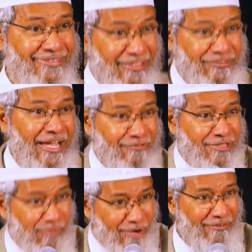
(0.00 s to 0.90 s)
They sat
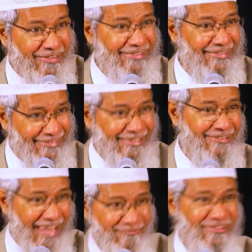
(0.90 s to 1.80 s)
with the Prophet. They
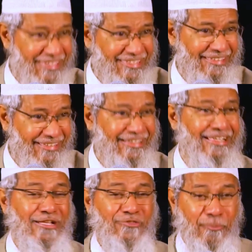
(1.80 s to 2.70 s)
sat with each other.
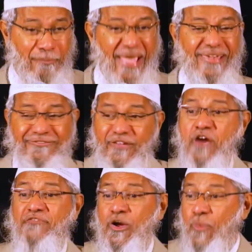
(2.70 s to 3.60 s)
The best way
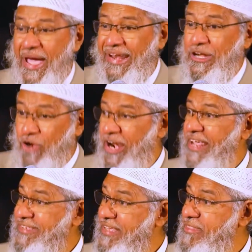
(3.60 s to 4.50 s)
of acquiring
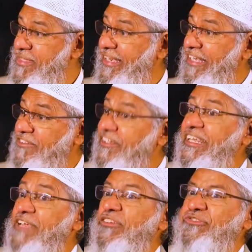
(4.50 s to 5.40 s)
knowledge is
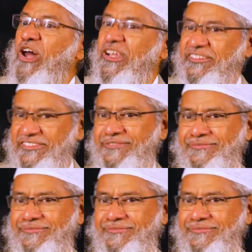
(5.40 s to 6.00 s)
sitting with scholars.